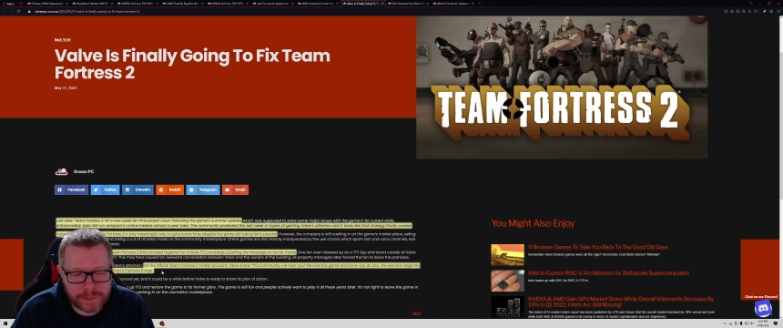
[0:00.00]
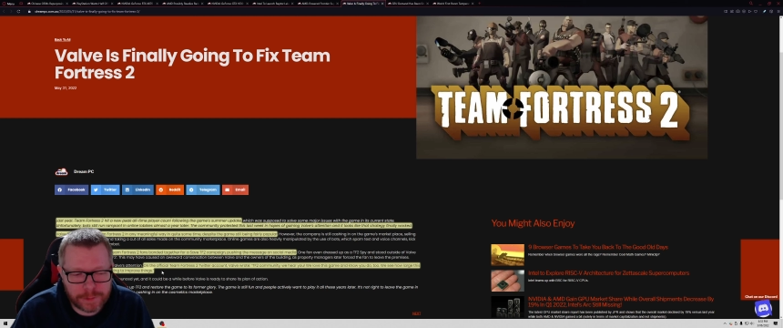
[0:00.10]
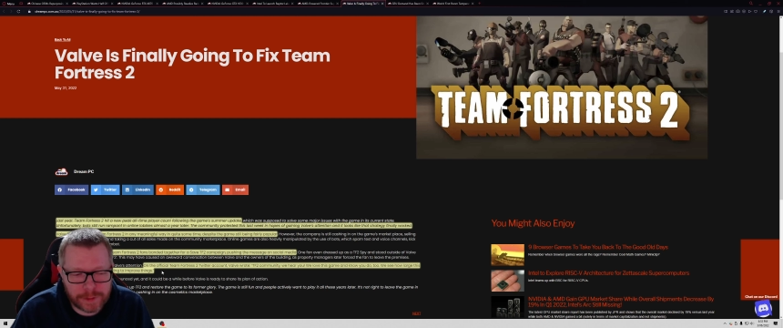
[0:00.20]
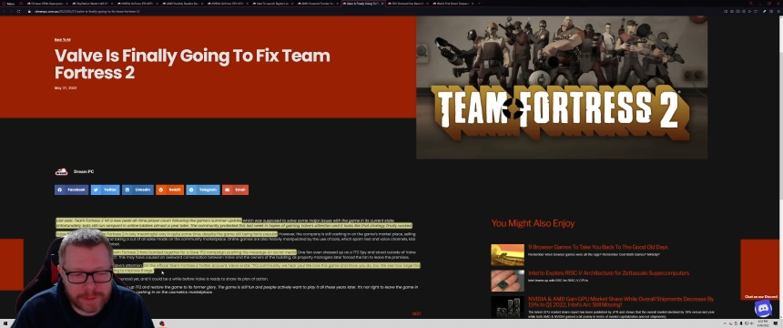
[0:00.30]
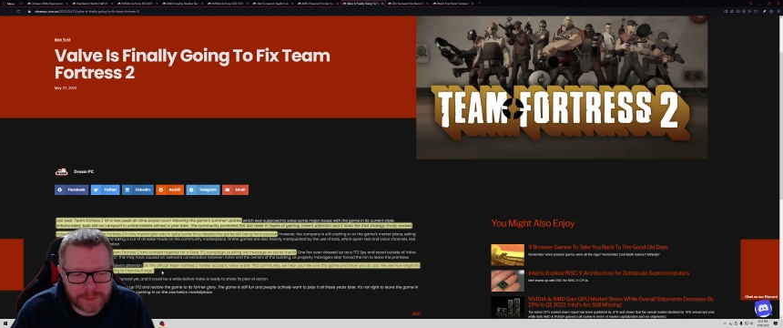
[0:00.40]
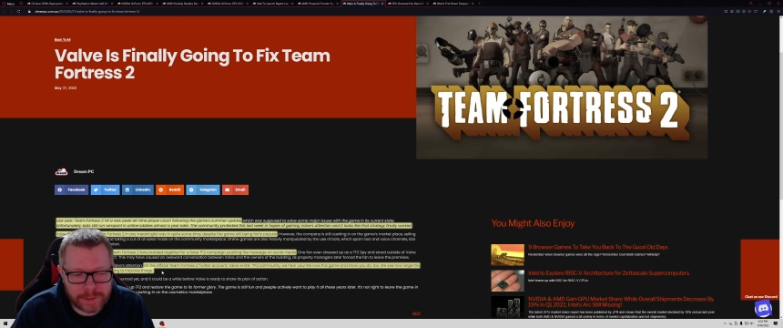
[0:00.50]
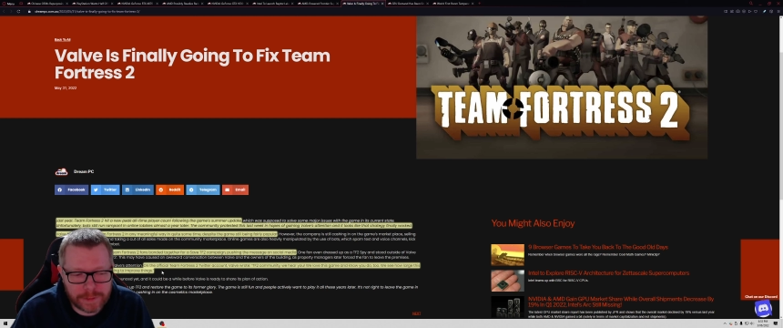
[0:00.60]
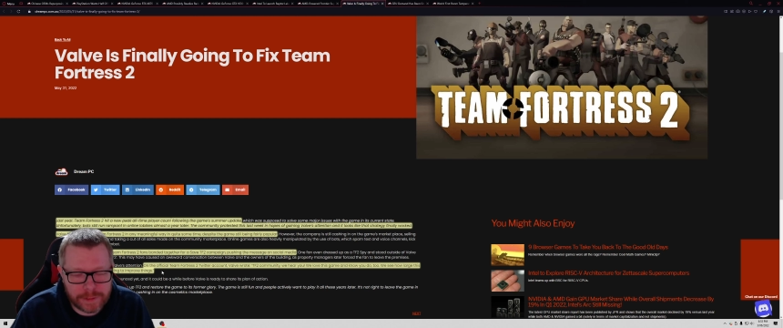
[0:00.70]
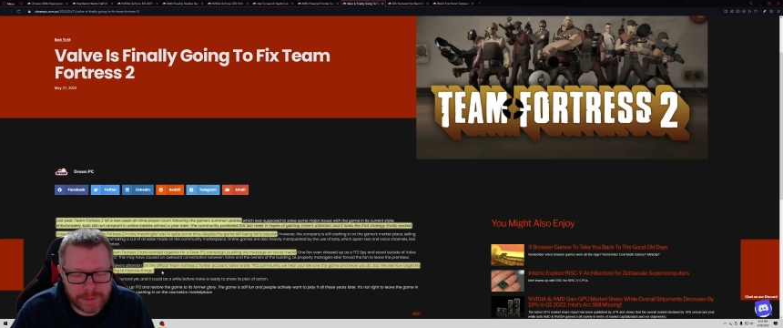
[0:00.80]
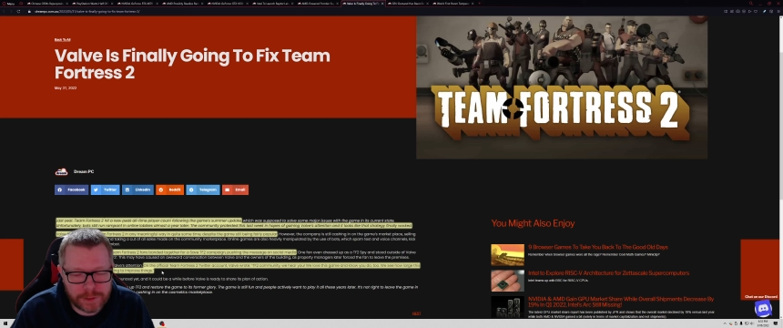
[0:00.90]
fixed
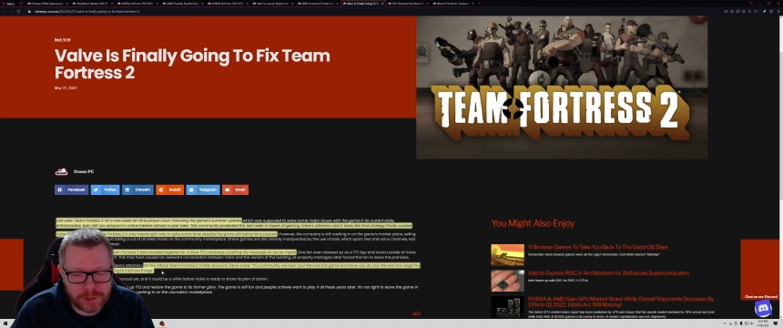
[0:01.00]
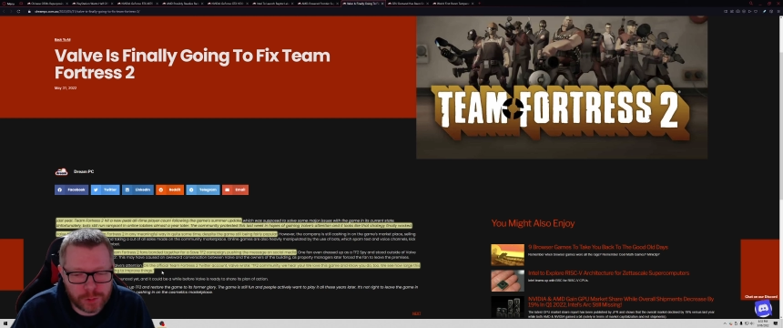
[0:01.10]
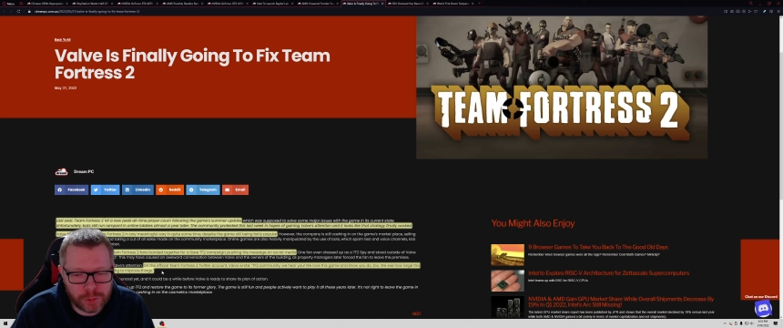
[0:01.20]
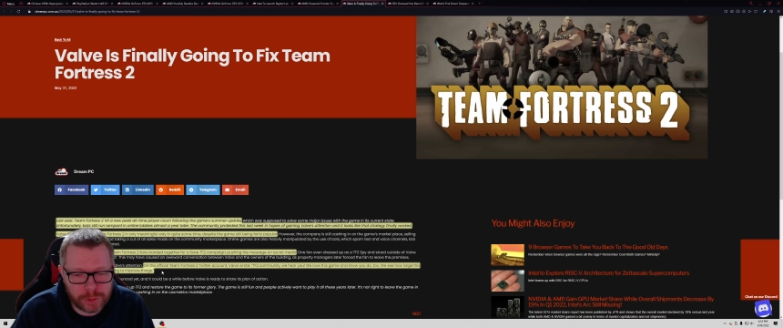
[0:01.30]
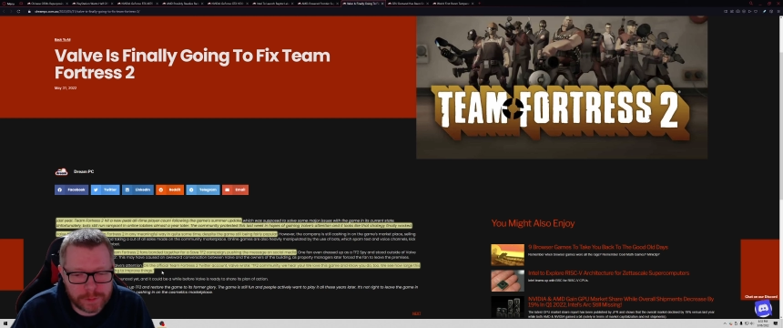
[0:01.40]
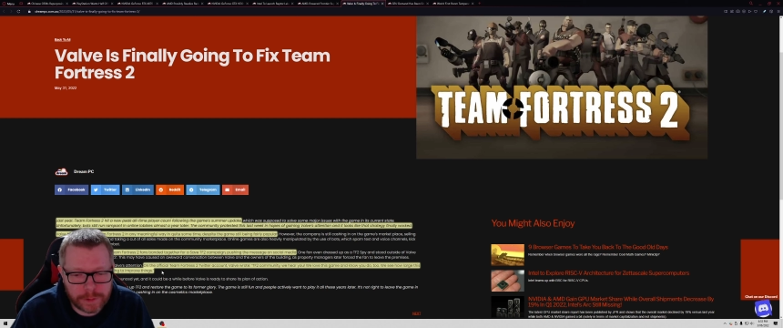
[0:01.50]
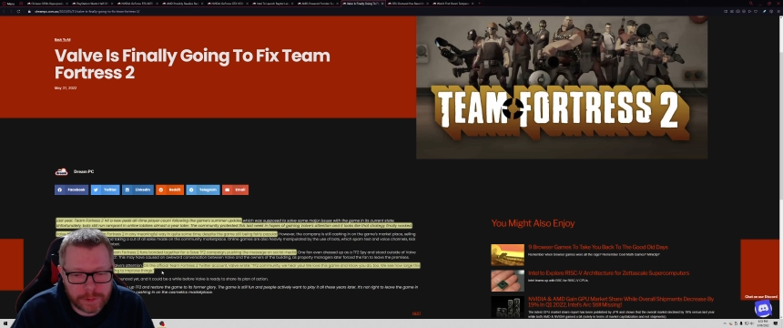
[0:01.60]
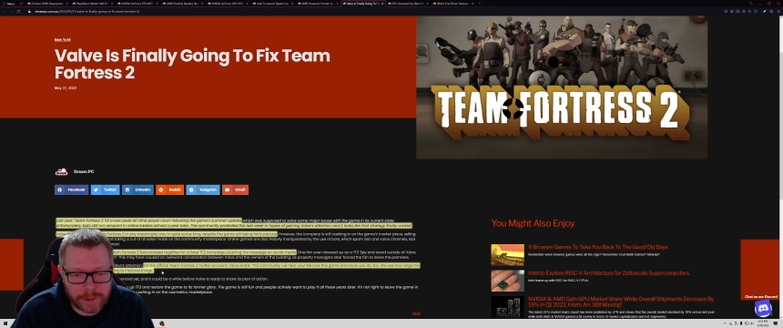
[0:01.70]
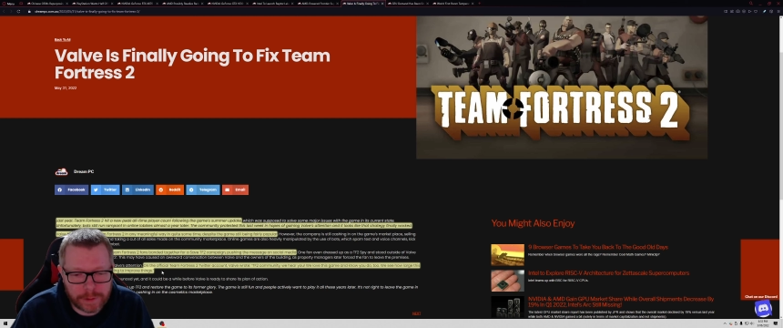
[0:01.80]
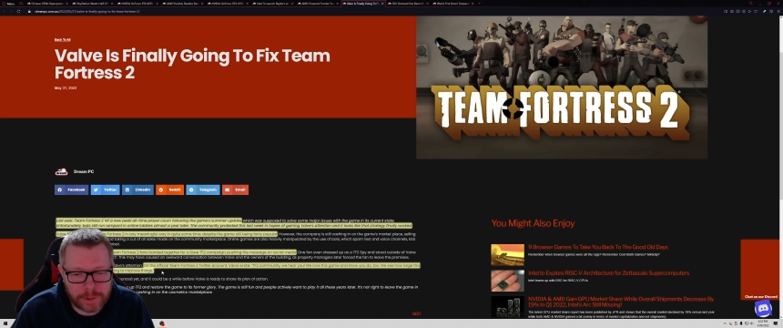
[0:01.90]
this issue
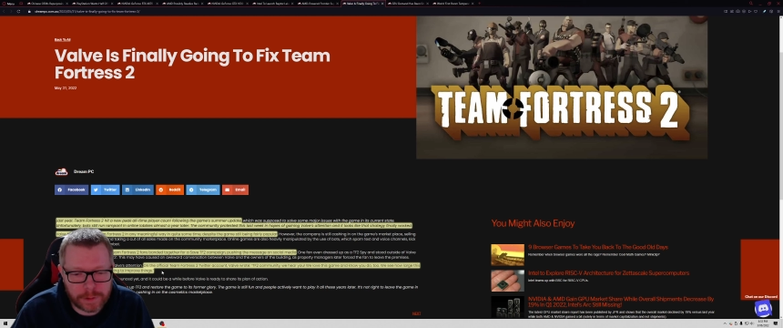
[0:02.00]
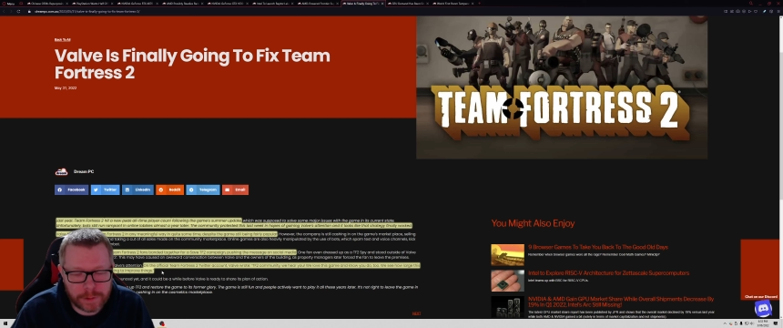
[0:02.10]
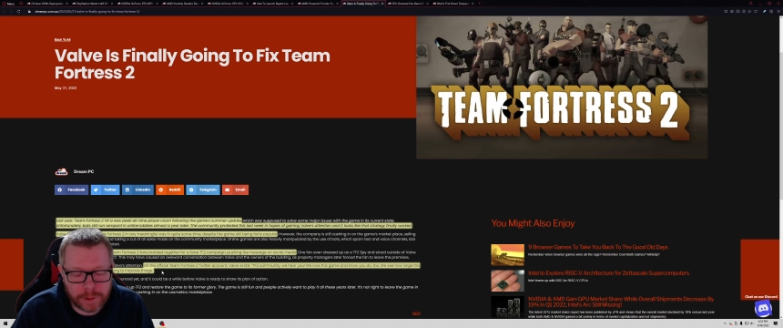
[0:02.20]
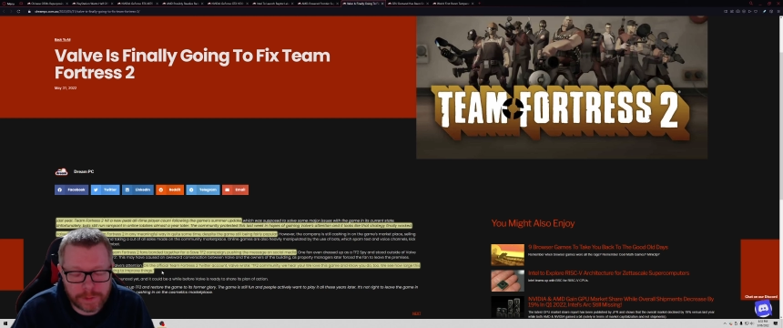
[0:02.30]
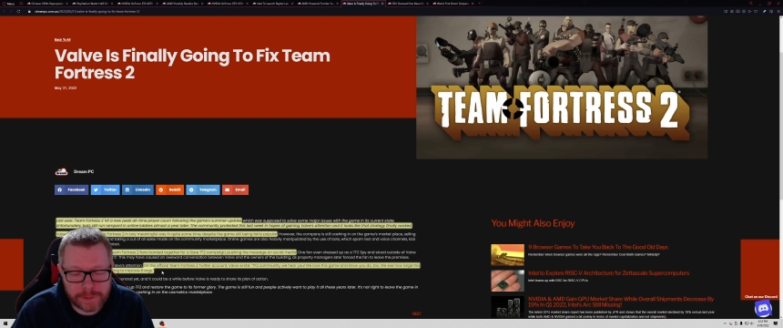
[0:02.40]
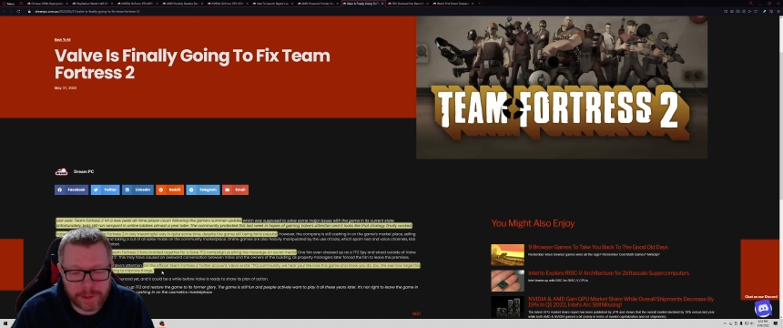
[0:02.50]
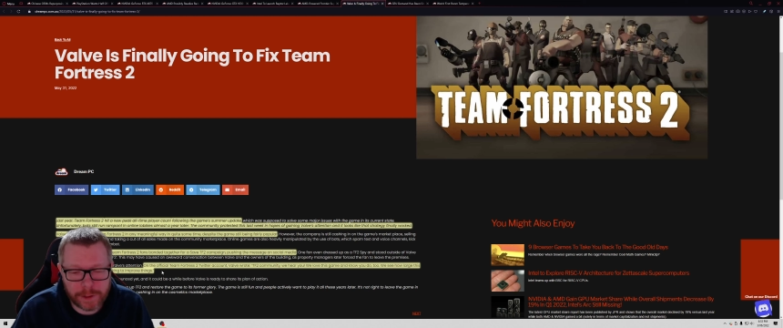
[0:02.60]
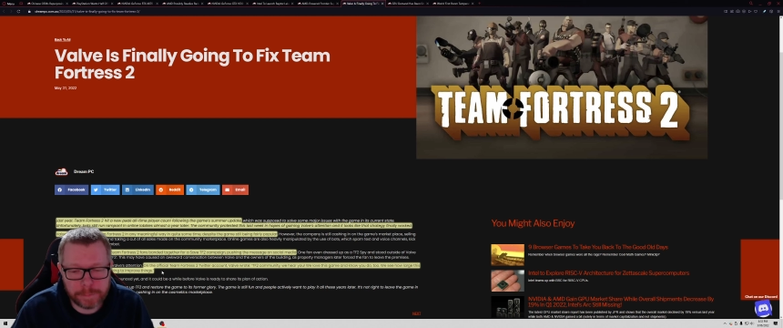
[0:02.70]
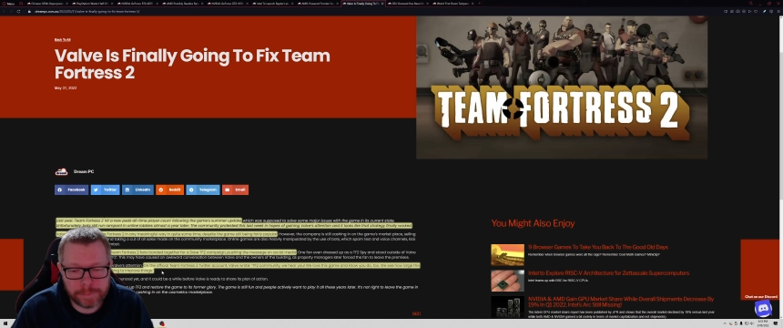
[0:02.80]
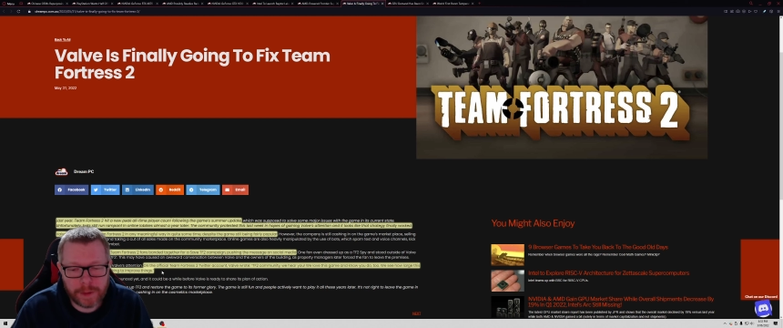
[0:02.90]
on this game.